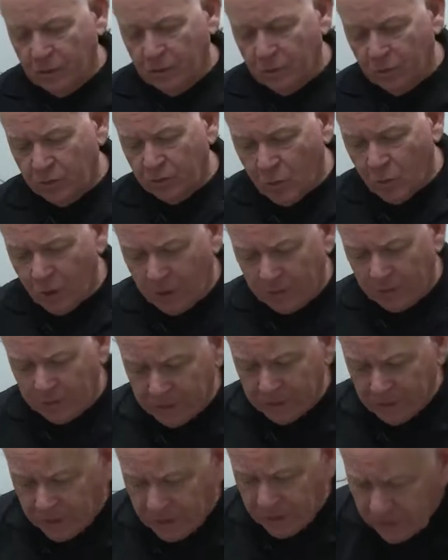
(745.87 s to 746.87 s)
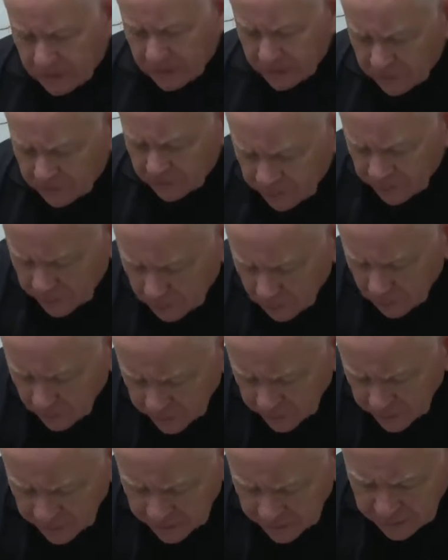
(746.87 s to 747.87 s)
requirement. Let's take a
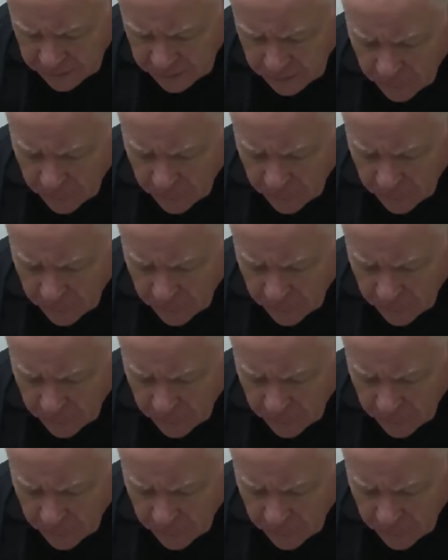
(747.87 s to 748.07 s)
look again at